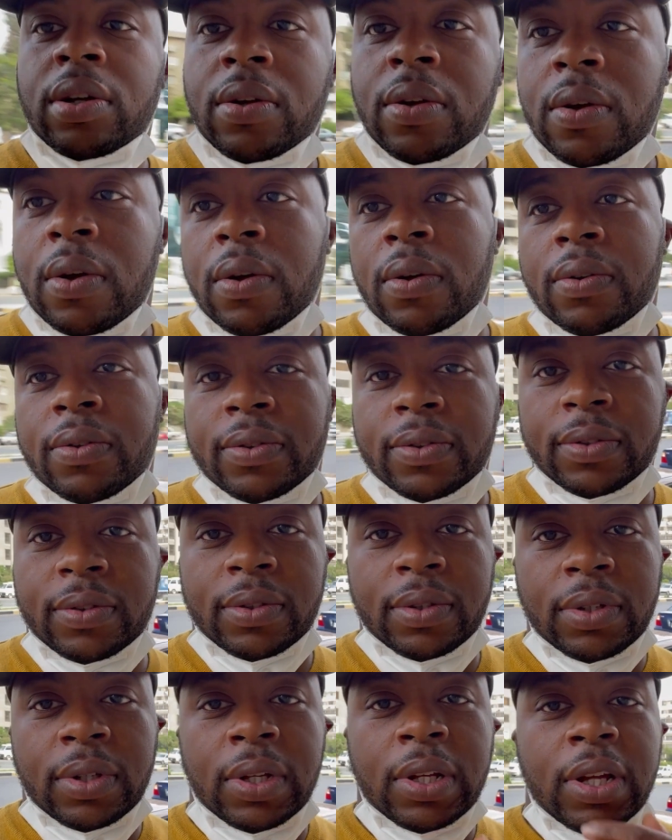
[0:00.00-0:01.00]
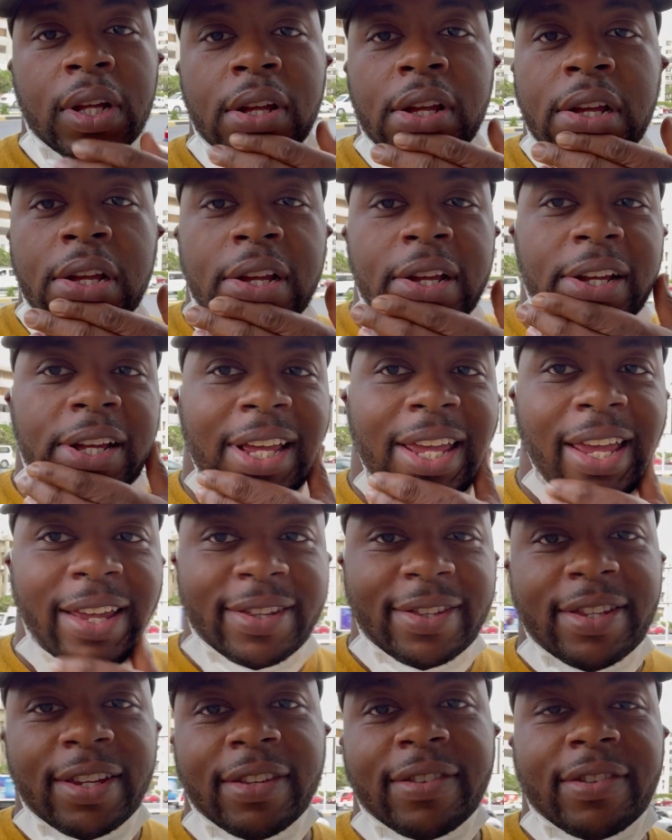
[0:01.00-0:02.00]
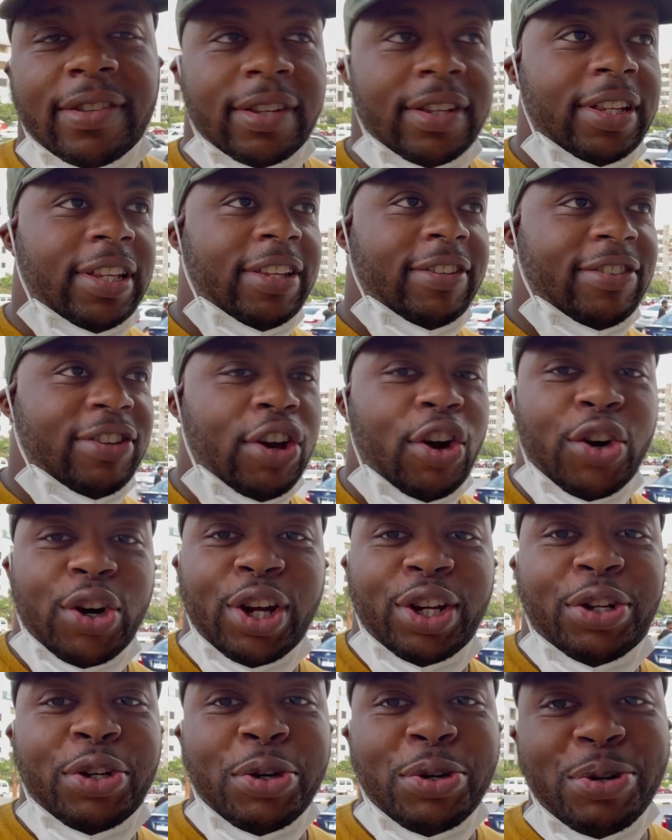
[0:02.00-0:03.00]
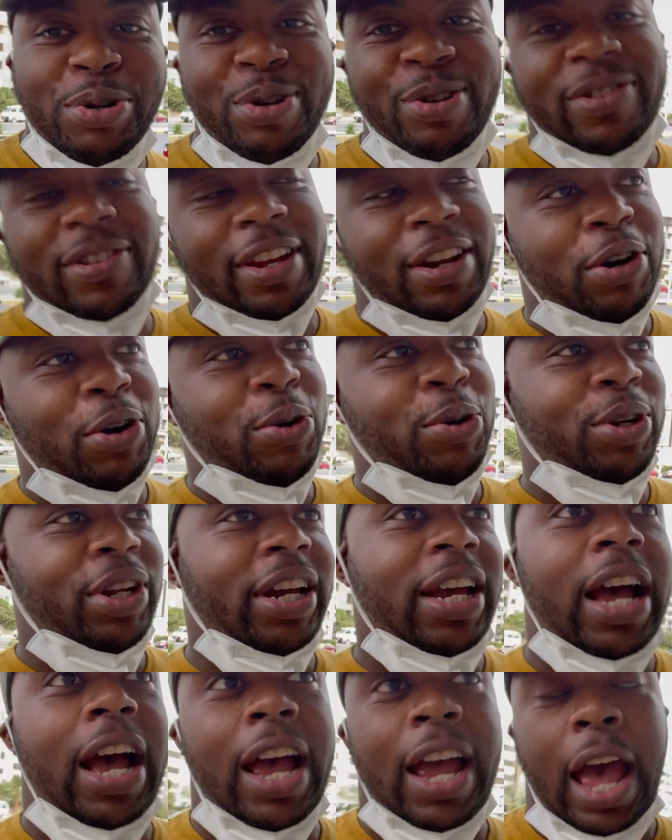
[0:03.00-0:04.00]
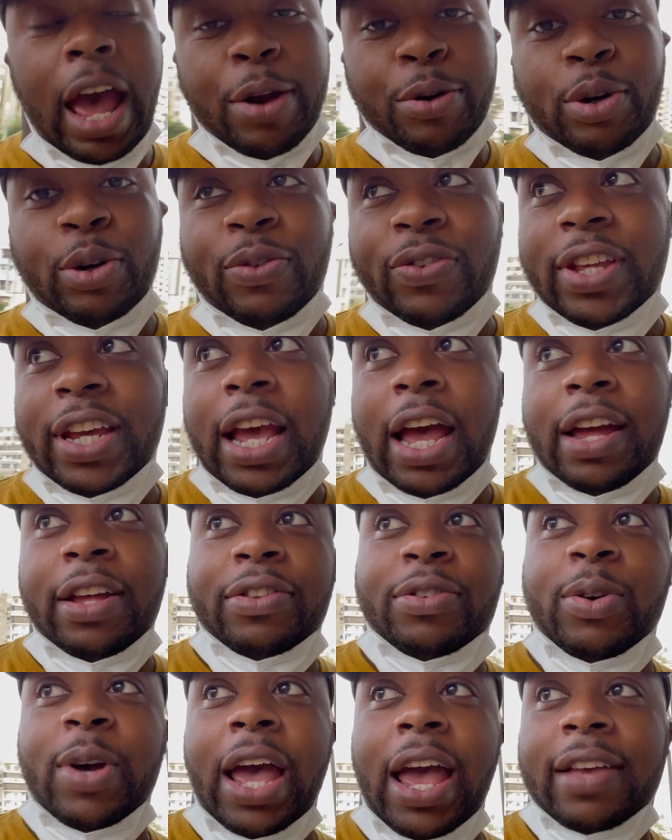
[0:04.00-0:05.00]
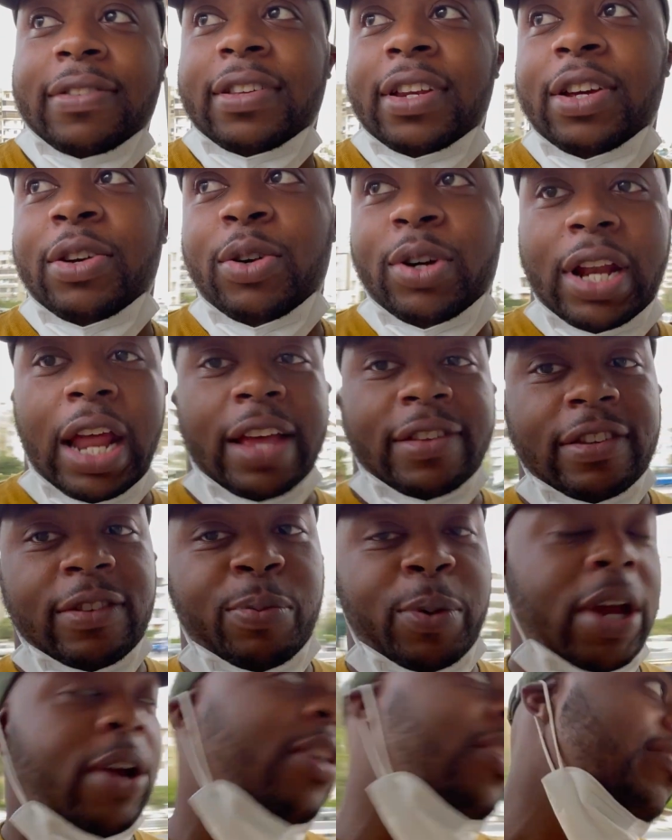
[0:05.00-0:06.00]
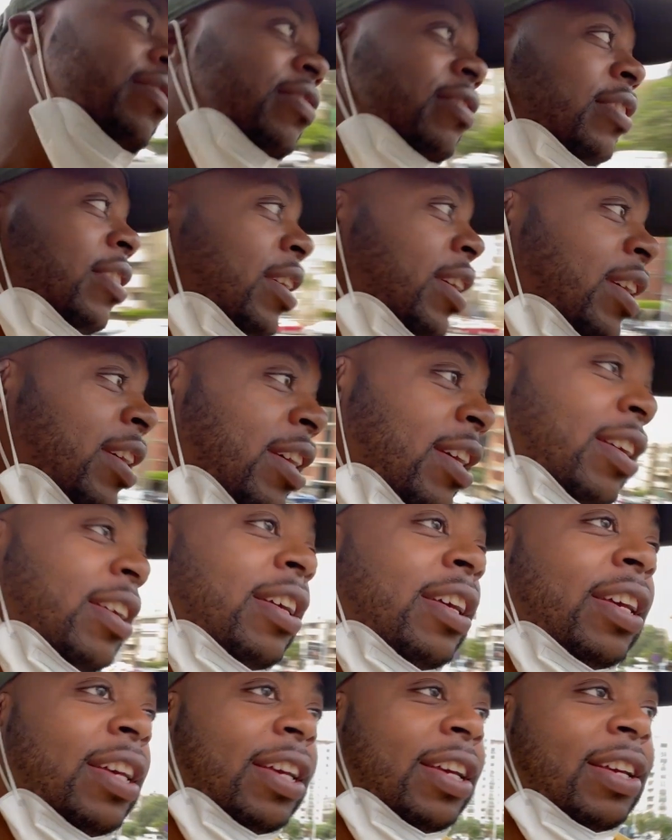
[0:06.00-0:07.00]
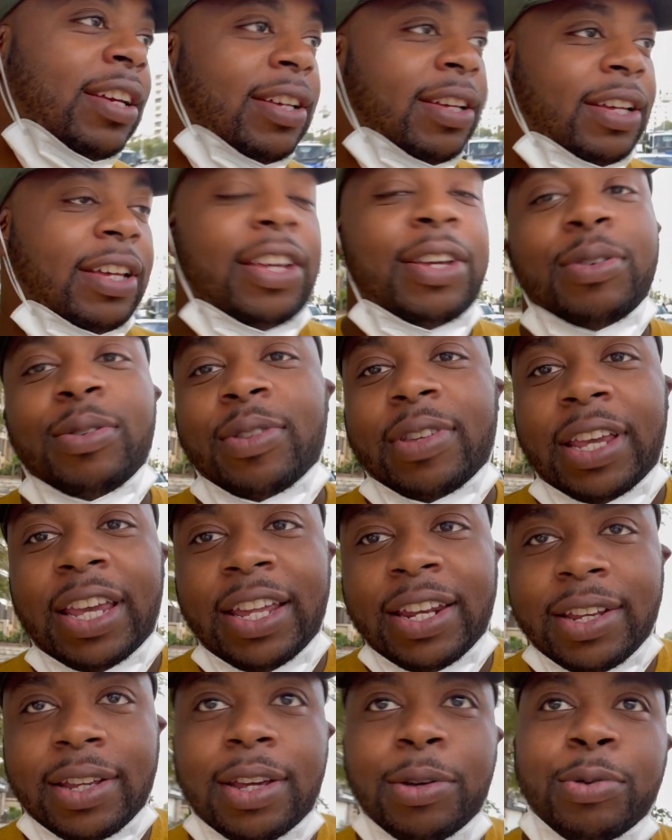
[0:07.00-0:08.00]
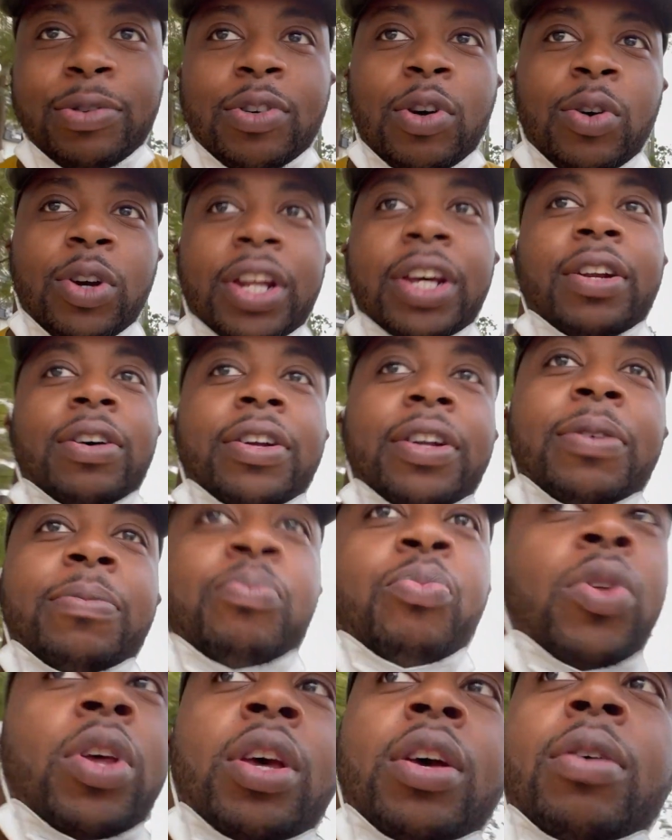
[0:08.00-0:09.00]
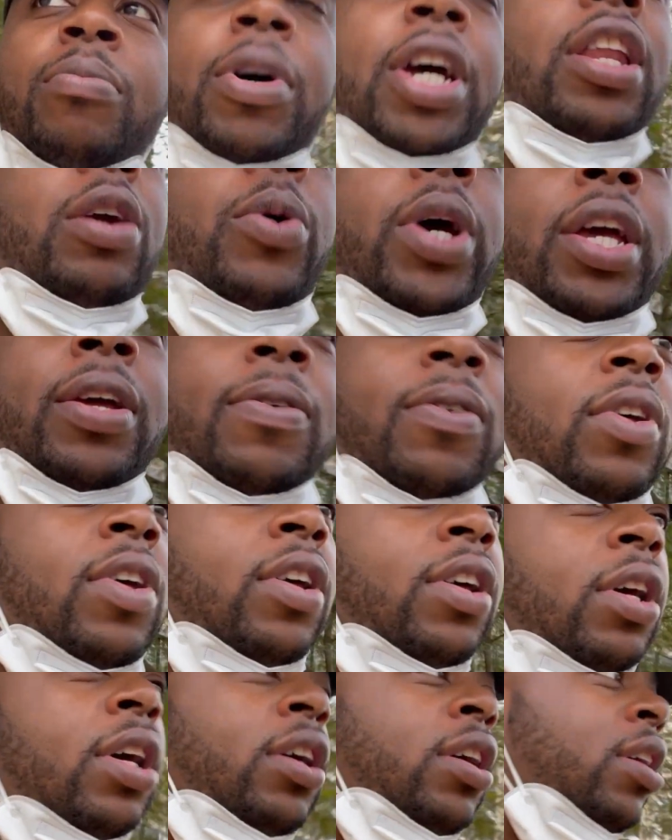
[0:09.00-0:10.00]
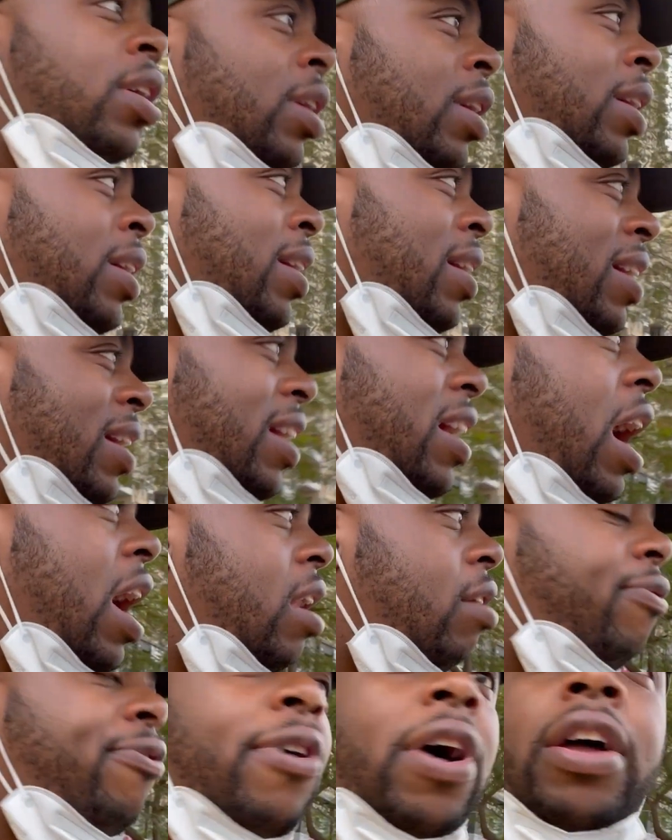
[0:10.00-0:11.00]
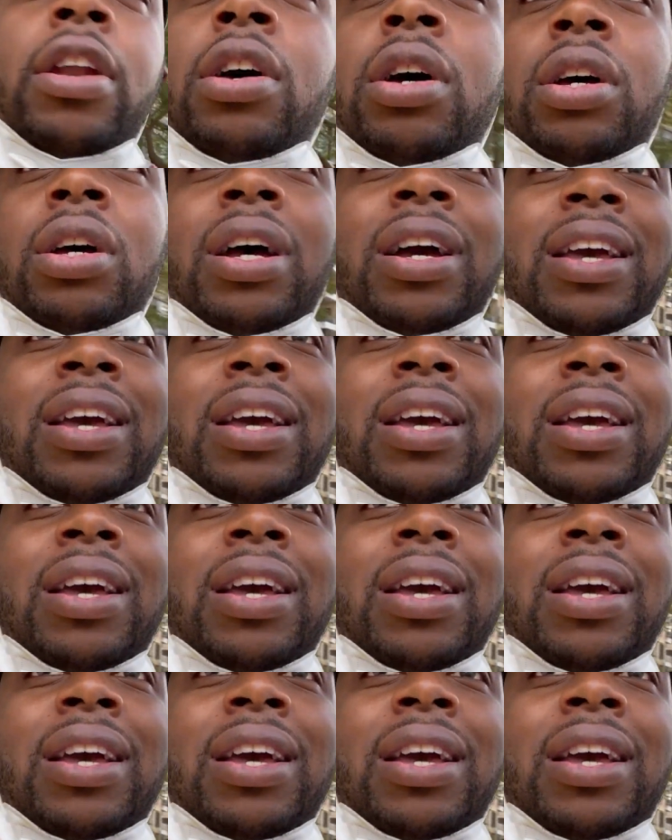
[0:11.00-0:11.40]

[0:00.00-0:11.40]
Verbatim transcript: I said, let me think about it, and then I'll try to hail a cab to see how much would it be. Like if somebody on the street will take me. And it seemed like most of the cabs just kept flying, like going really quick.